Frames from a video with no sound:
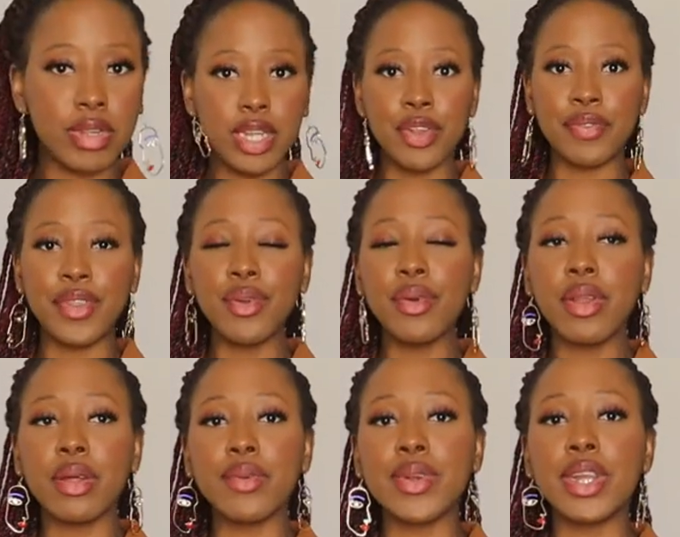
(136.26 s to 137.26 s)
in a few,
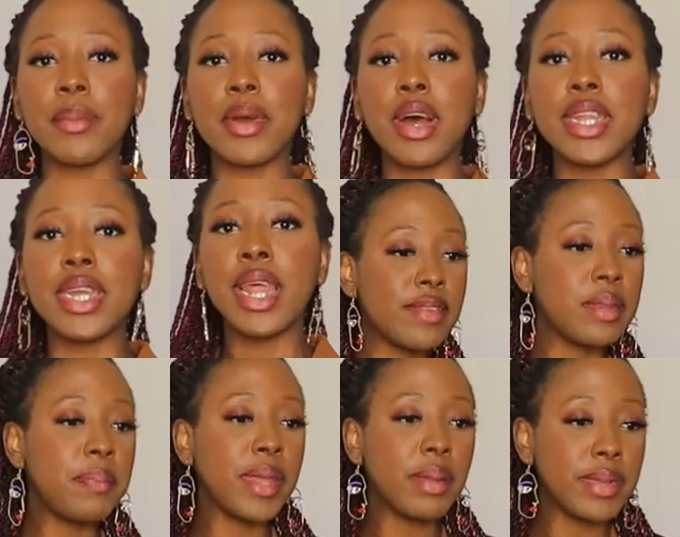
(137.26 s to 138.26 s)
don't worry about it. The
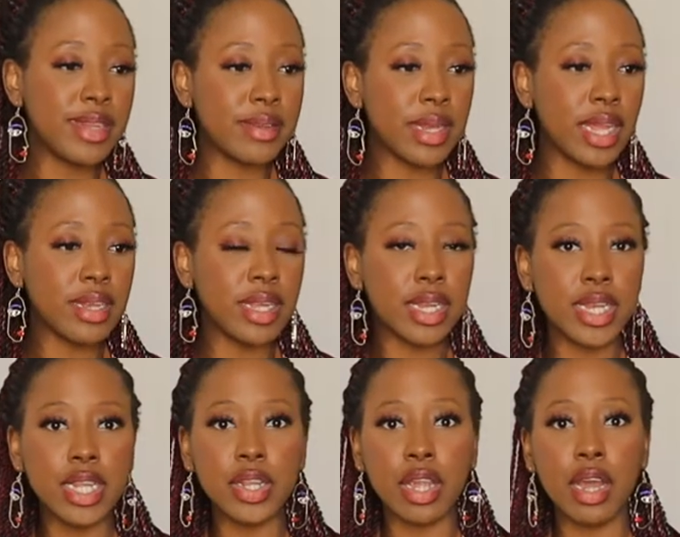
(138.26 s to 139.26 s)
CPM is
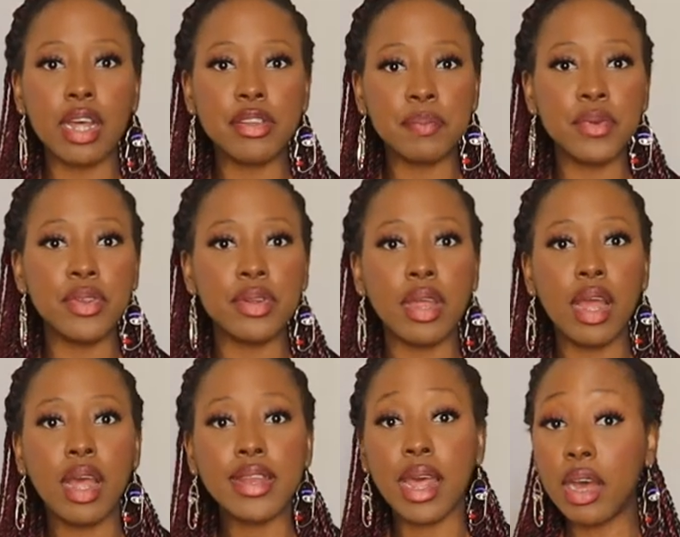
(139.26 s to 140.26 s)
technically the cost per
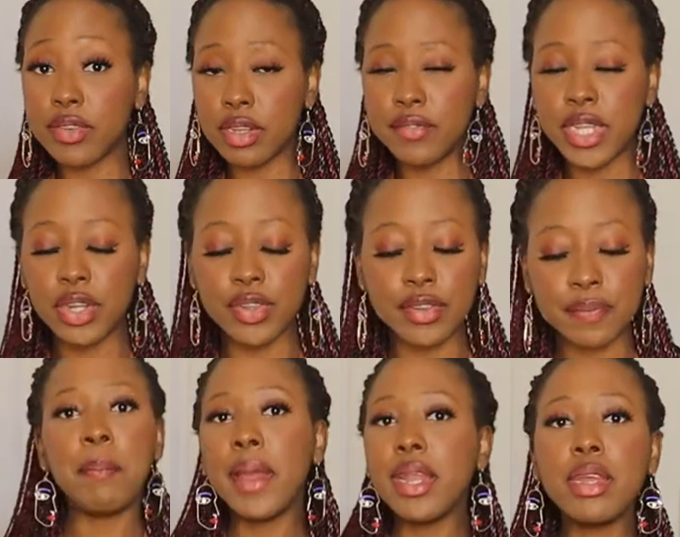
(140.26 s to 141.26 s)
1,000 views.
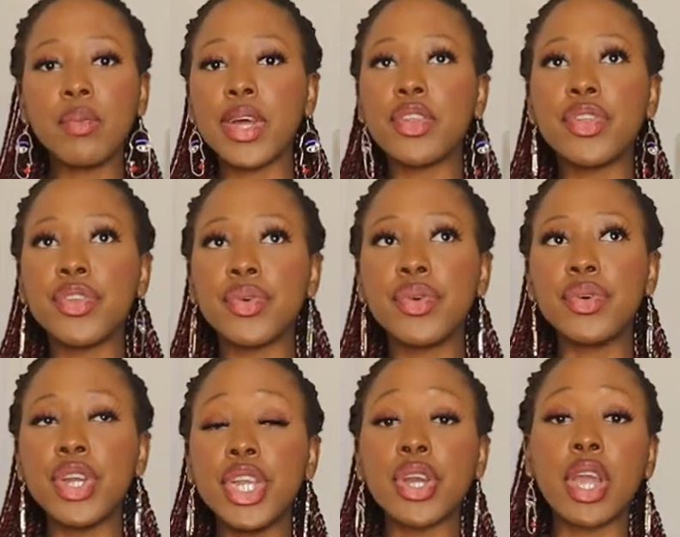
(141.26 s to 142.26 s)
Depending what you
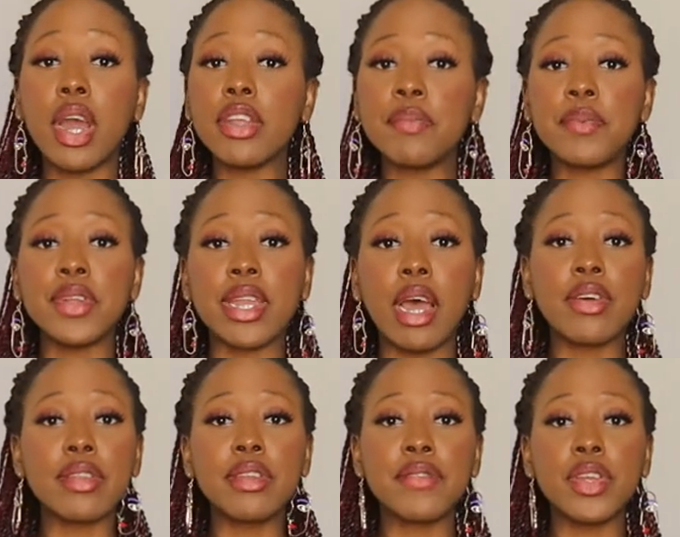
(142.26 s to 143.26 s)
do, your cost per
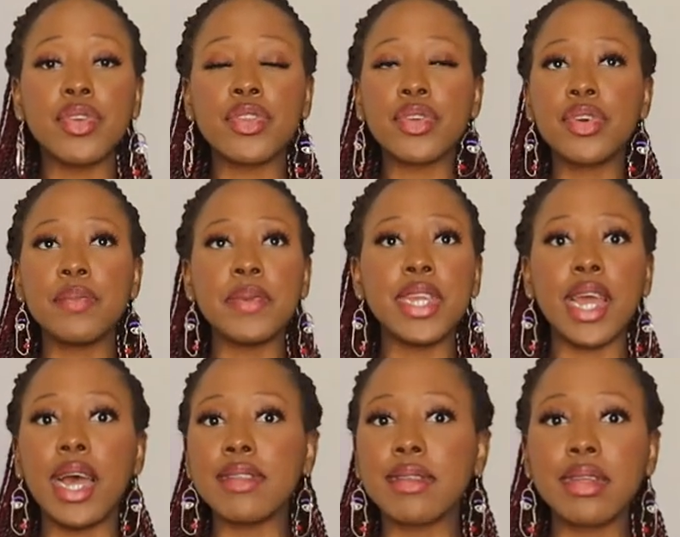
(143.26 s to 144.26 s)
1,000 views could be
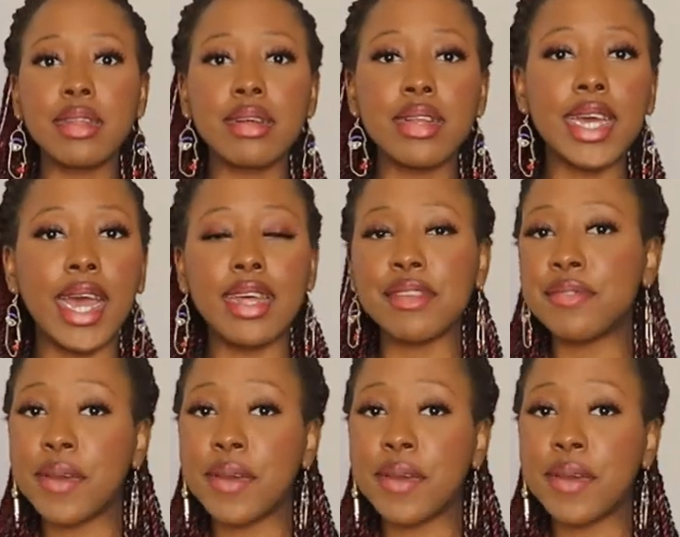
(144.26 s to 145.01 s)
as little as